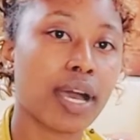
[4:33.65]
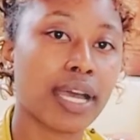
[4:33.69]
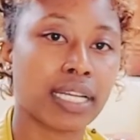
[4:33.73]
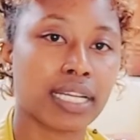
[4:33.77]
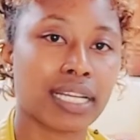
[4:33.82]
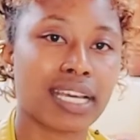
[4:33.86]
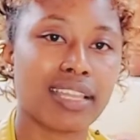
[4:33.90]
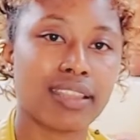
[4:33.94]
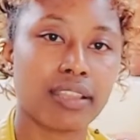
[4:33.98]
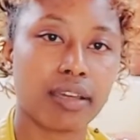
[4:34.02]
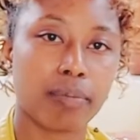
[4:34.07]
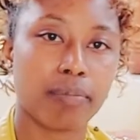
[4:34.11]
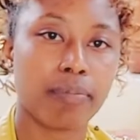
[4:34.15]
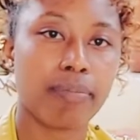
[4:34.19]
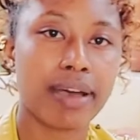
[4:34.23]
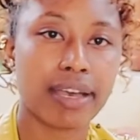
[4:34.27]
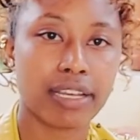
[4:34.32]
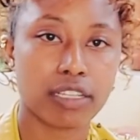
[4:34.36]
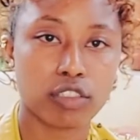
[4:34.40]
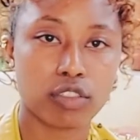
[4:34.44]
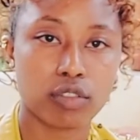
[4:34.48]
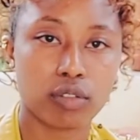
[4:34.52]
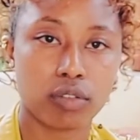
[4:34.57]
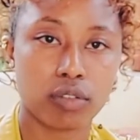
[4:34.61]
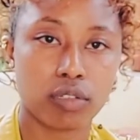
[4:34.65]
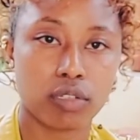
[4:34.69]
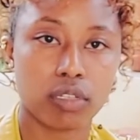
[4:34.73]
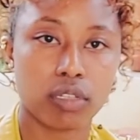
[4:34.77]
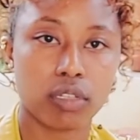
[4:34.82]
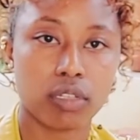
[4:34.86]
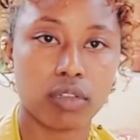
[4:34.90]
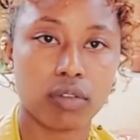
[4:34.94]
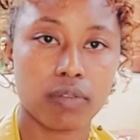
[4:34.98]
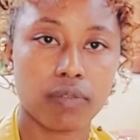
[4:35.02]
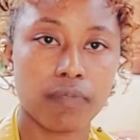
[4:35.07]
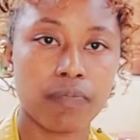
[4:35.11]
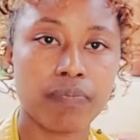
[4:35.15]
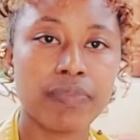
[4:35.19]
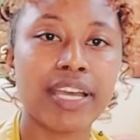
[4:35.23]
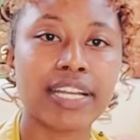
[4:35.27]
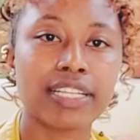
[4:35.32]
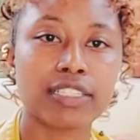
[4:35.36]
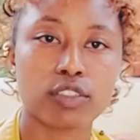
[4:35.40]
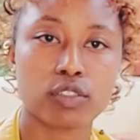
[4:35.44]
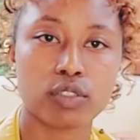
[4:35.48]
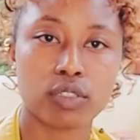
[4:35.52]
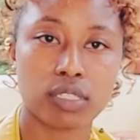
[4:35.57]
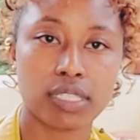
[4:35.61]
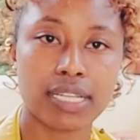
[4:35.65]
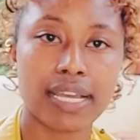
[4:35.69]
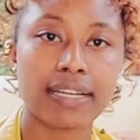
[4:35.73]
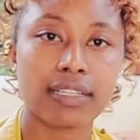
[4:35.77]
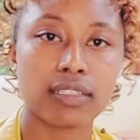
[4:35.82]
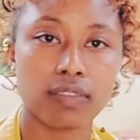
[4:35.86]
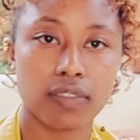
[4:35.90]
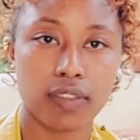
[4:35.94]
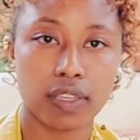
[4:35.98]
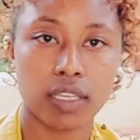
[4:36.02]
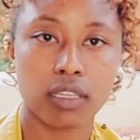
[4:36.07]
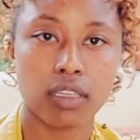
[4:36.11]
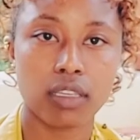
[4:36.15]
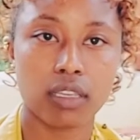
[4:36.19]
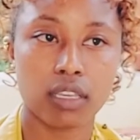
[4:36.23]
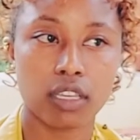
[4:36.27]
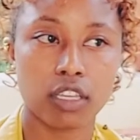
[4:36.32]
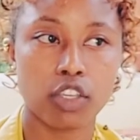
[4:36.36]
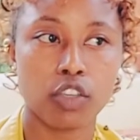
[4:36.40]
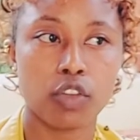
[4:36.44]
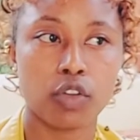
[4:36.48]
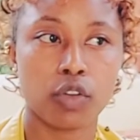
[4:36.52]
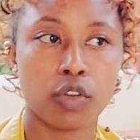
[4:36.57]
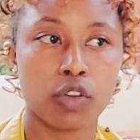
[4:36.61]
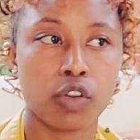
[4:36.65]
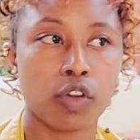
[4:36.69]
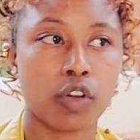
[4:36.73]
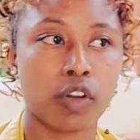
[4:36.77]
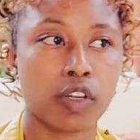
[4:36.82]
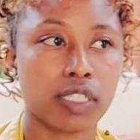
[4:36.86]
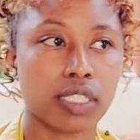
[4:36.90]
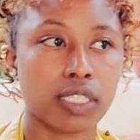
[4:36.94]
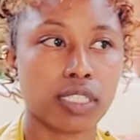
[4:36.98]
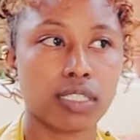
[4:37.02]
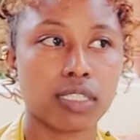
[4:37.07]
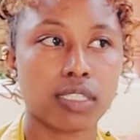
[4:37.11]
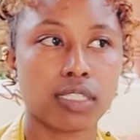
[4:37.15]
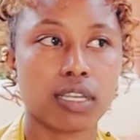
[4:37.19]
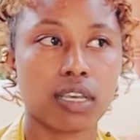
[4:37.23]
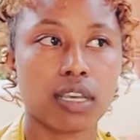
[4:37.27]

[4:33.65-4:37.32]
another person that you start thinking you're not